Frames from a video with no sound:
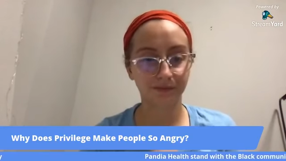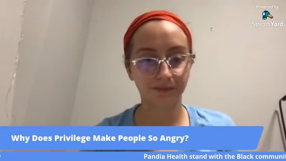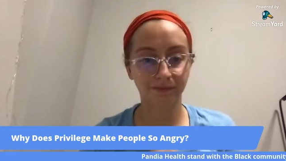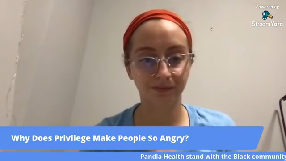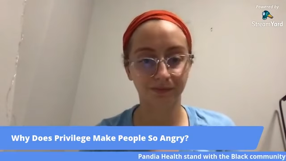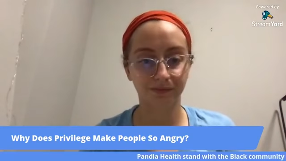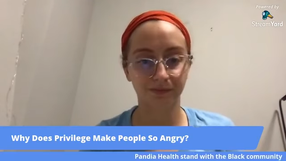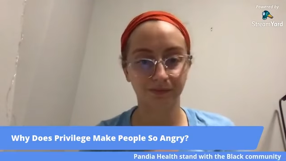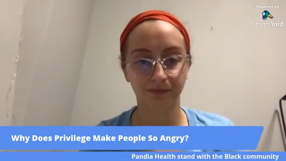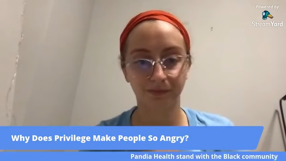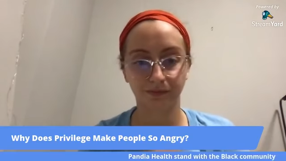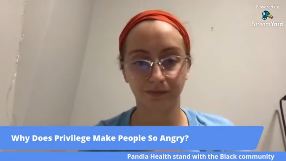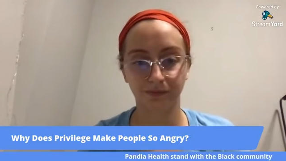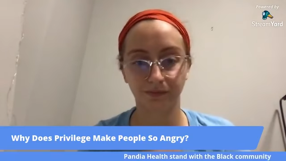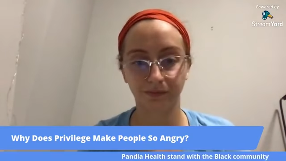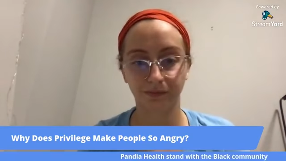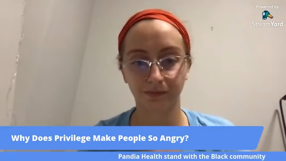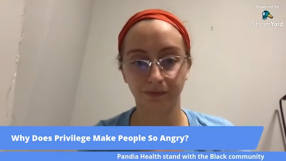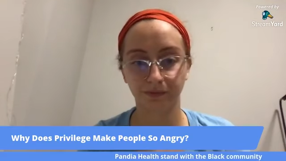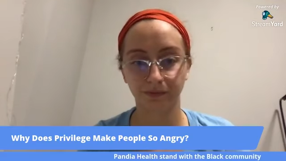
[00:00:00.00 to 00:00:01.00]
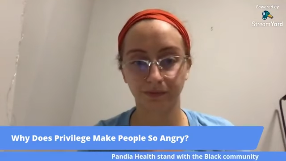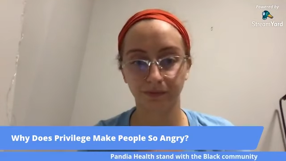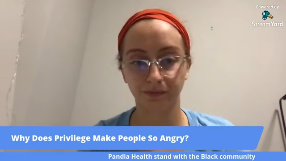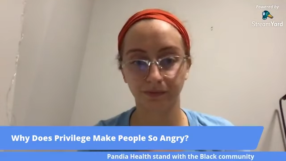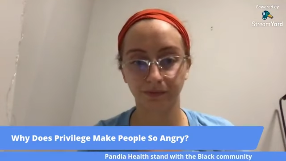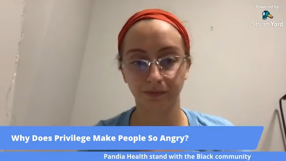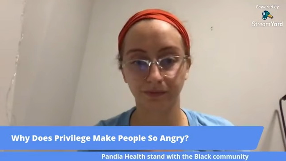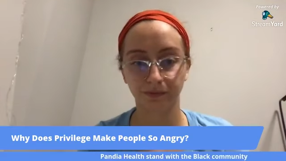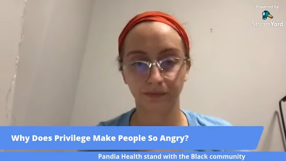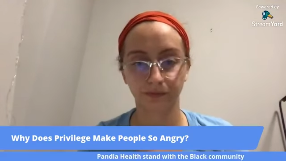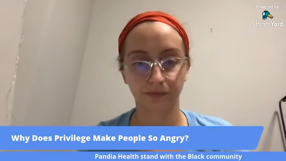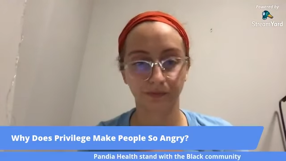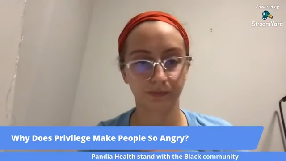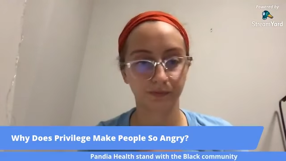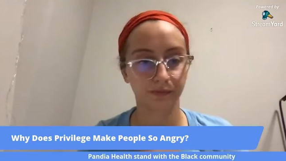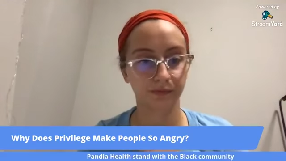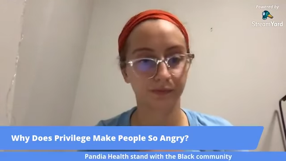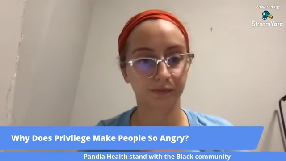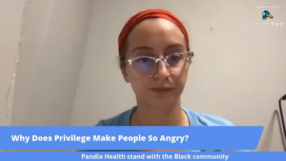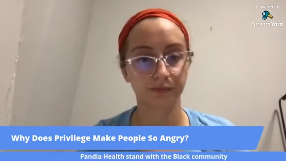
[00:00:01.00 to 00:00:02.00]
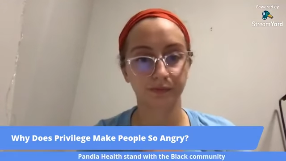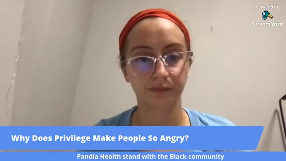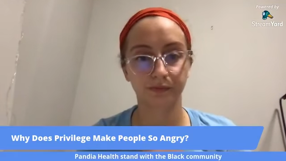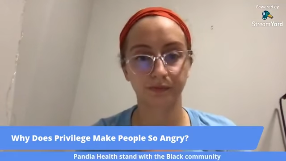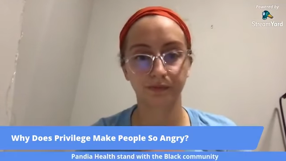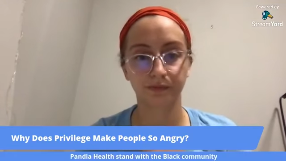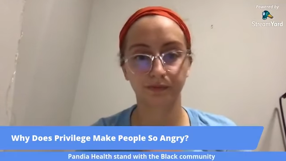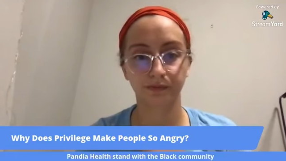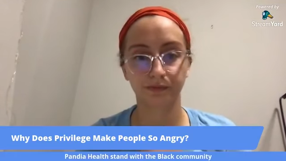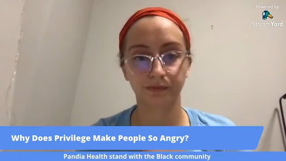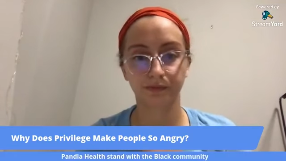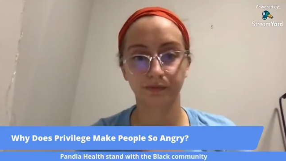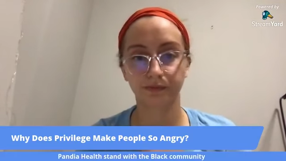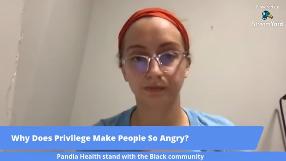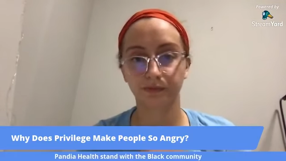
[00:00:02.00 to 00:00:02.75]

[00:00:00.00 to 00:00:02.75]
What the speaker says: Nobody speaks.